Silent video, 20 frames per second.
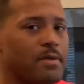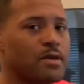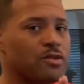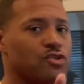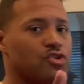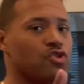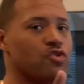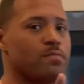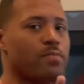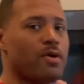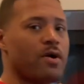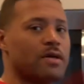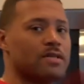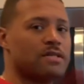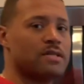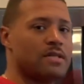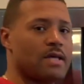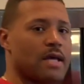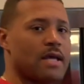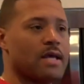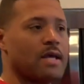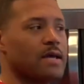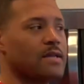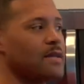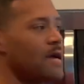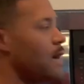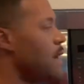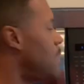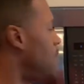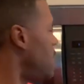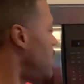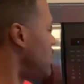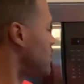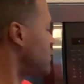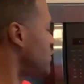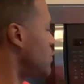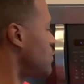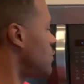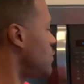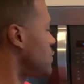be a two-part today because I'm
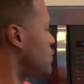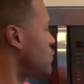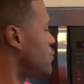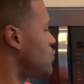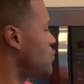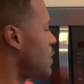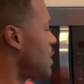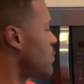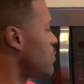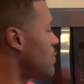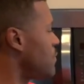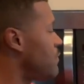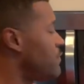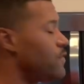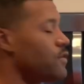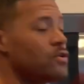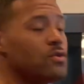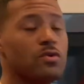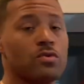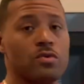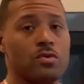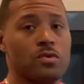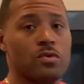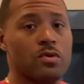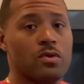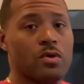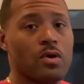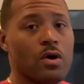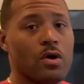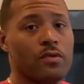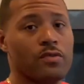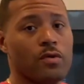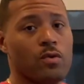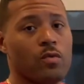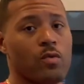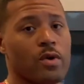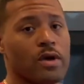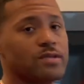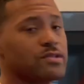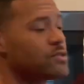also going to do a review on the
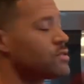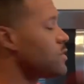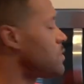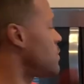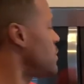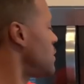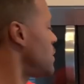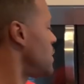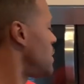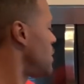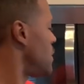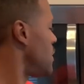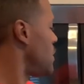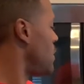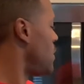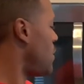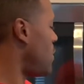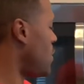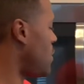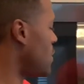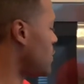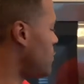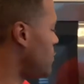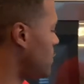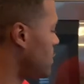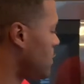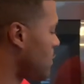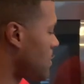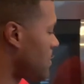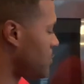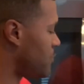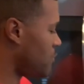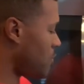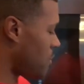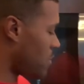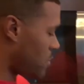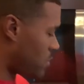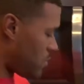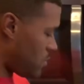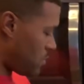Western Hardwood Lump
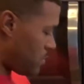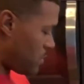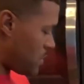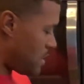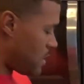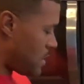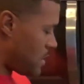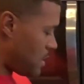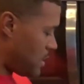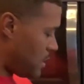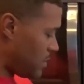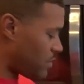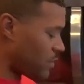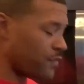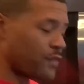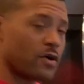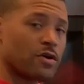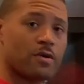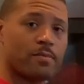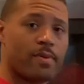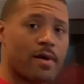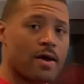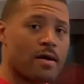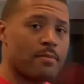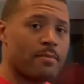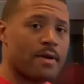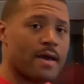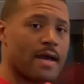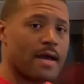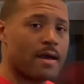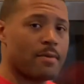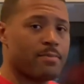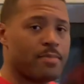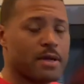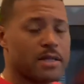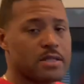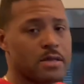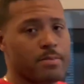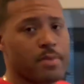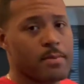Charcoal. It's a 30-pound bag I
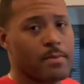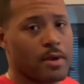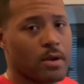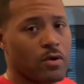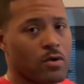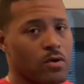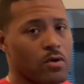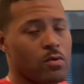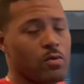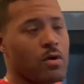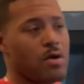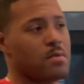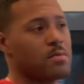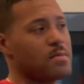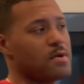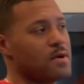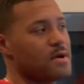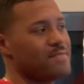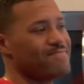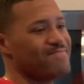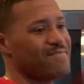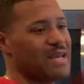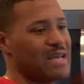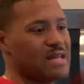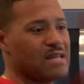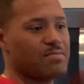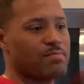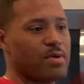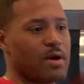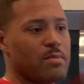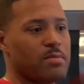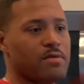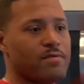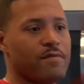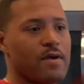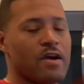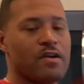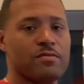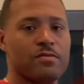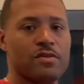picked up at my local Walmart, and it probably
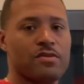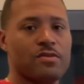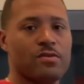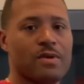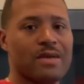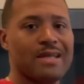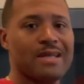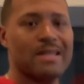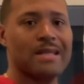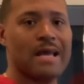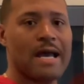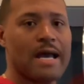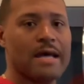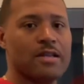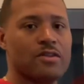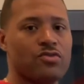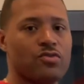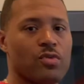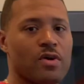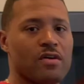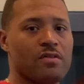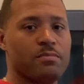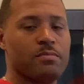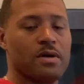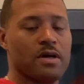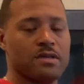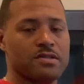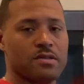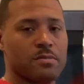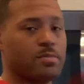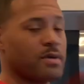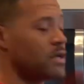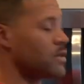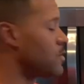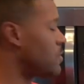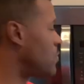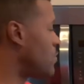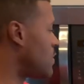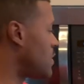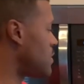varies between $9 and $12 depending
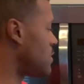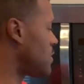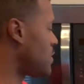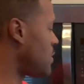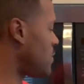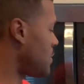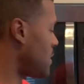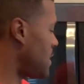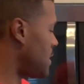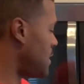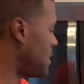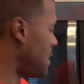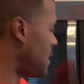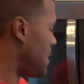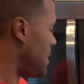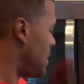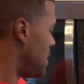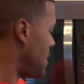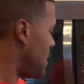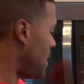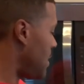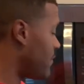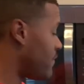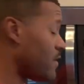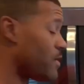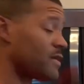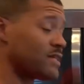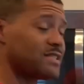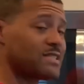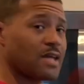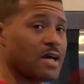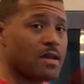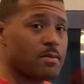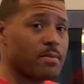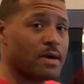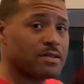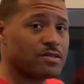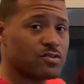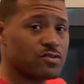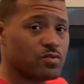on where you're located at. I'm very excited
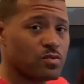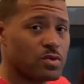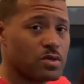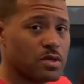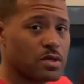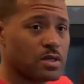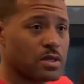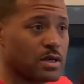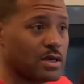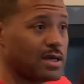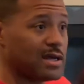about this wood.